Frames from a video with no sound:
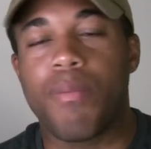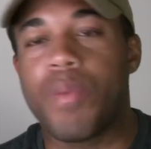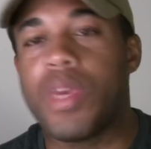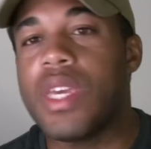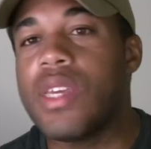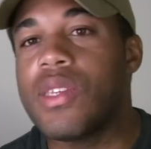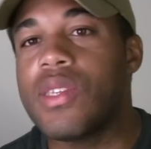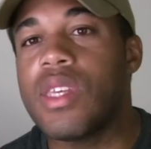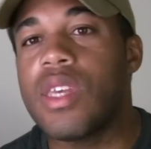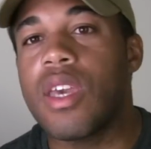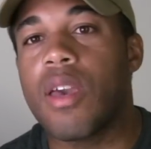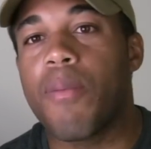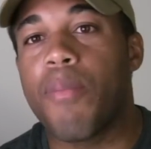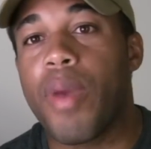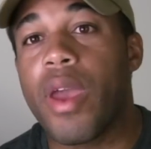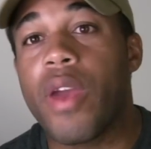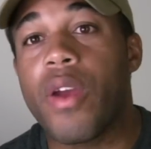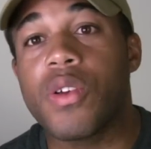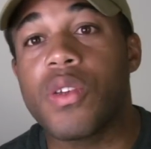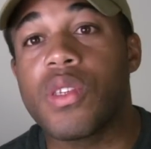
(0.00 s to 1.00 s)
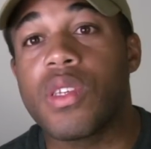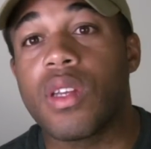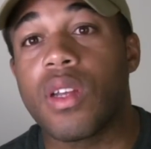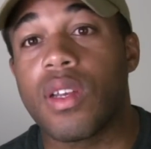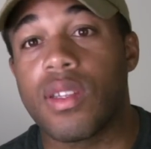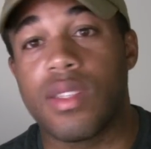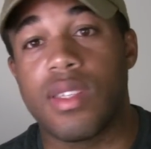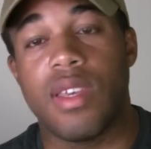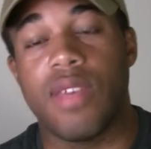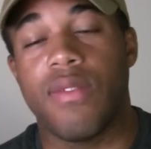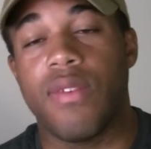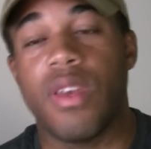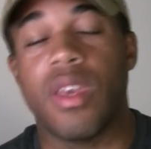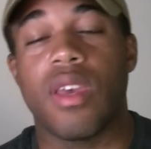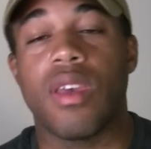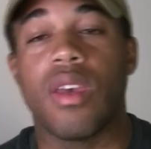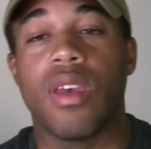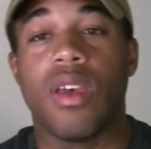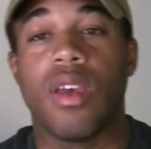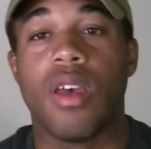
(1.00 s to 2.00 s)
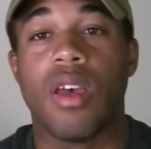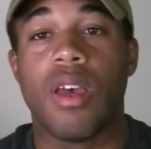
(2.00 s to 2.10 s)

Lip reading: PC comparison on TV.